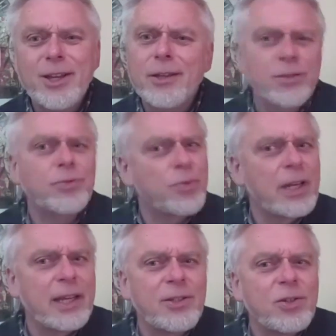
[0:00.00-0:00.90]
And it was
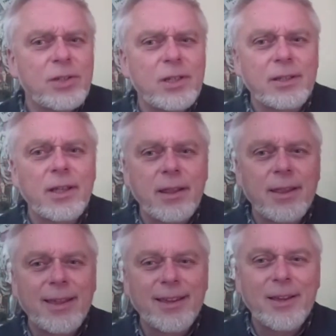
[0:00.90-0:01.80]
really interesting to
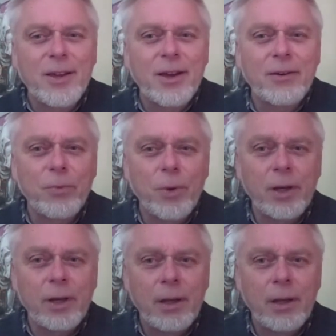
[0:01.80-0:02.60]
think of what